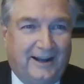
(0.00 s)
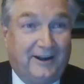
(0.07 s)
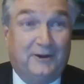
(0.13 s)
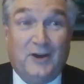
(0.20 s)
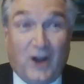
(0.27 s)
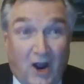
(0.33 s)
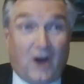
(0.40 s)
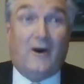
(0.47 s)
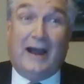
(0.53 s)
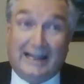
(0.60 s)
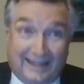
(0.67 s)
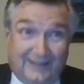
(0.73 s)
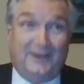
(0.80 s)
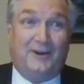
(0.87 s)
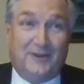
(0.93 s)
I go, no, I
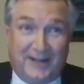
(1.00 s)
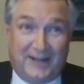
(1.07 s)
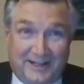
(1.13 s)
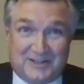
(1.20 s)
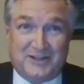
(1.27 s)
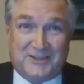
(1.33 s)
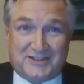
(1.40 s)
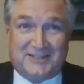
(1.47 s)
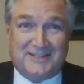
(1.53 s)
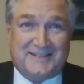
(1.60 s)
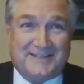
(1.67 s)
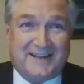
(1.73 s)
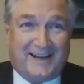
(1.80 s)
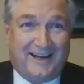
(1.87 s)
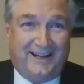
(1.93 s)
literally just
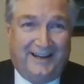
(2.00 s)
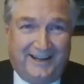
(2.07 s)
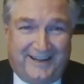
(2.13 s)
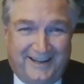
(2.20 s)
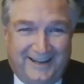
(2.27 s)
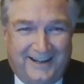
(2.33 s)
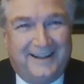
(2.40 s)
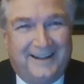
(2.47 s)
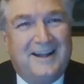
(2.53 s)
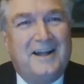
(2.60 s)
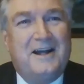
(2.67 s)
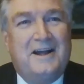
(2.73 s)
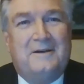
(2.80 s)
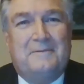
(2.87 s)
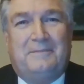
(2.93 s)
decided.
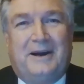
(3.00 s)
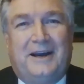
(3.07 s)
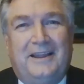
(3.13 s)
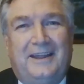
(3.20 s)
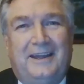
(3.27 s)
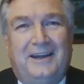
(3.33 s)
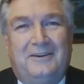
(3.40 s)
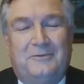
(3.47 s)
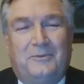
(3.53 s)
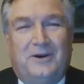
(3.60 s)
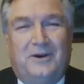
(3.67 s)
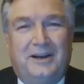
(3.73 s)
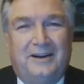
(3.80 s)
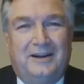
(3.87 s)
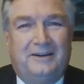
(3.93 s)
By then,
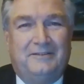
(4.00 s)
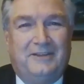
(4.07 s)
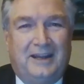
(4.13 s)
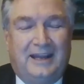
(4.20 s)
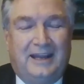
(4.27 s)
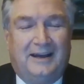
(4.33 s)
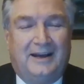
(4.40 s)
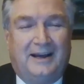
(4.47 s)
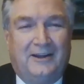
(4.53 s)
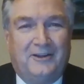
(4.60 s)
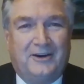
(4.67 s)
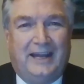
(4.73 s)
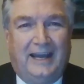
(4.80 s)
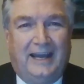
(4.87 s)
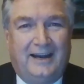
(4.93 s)
one of the uh,
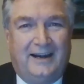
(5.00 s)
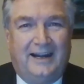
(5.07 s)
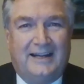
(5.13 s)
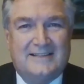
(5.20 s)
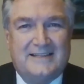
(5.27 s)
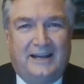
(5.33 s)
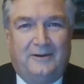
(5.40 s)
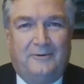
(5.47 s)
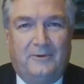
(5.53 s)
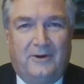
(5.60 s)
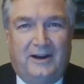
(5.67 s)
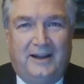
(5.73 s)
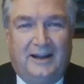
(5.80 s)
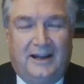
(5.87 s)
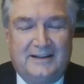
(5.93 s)
other candidates had,
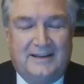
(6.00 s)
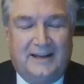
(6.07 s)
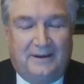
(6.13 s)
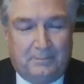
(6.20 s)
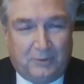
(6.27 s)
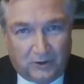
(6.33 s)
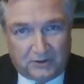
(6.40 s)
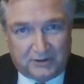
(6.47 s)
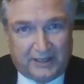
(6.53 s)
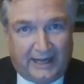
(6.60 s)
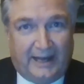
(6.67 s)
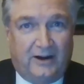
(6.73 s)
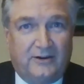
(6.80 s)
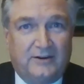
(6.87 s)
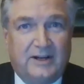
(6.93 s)
run, uh, had pulled
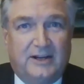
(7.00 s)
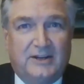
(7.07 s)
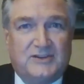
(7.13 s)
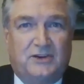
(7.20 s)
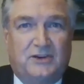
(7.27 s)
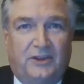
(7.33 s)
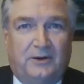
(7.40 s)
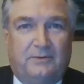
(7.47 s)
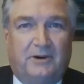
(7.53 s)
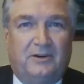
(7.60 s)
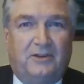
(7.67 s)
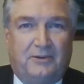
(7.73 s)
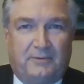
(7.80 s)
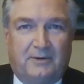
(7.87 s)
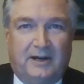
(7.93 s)
out. So there were
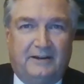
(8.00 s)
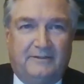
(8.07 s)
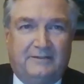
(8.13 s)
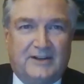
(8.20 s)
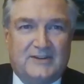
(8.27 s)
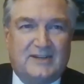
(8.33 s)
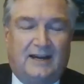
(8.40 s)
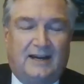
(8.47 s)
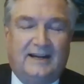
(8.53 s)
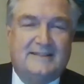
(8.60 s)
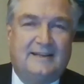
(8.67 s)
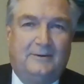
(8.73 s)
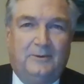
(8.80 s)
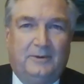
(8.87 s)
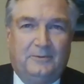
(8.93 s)
three of us. And I
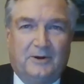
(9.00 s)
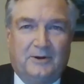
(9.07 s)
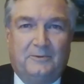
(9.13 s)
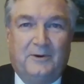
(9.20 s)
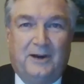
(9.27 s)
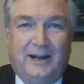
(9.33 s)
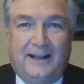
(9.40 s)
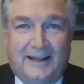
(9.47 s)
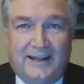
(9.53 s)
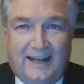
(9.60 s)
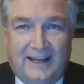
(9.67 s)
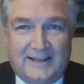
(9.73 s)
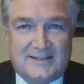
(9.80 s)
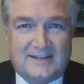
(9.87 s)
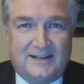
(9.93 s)
say we weren't running
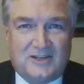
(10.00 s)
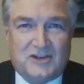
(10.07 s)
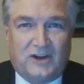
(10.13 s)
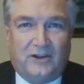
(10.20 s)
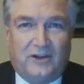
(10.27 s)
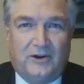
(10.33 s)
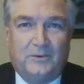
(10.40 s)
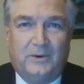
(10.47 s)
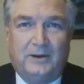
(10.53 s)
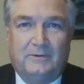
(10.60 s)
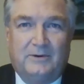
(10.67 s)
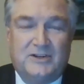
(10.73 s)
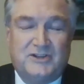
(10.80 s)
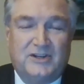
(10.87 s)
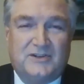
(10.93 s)
against each other. We
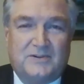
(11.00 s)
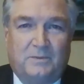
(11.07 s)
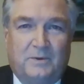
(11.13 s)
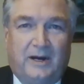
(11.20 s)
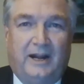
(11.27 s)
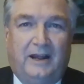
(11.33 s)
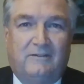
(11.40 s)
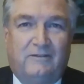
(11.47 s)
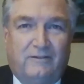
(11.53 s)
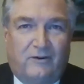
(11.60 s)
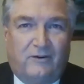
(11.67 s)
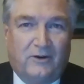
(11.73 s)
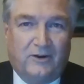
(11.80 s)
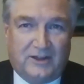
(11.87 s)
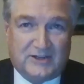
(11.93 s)
were just running
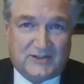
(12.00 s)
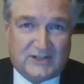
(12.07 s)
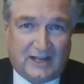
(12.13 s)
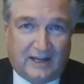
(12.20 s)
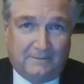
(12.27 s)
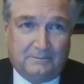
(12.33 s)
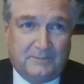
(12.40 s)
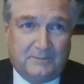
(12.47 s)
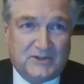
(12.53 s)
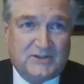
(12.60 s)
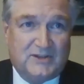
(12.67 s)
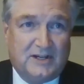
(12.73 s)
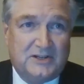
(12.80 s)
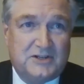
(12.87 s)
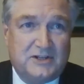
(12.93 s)
for the same
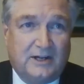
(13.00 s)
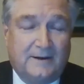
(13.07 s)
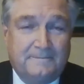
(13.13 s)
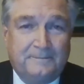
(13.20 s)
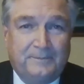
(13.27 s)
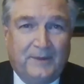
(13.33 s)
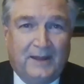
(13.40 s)
position.